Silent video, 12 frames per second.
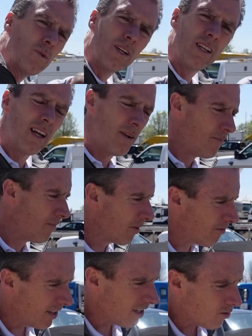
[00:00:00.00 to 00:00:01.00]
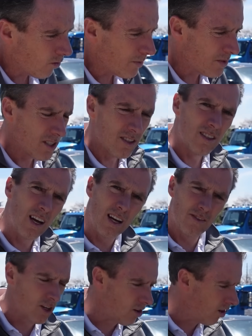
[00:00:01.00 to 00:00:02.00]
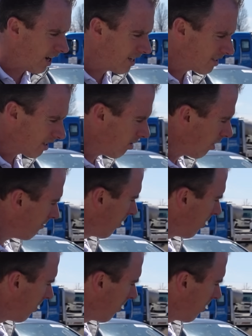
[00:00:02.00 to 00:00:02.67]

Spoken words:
when you get a vehicle that was inside of a garage that caught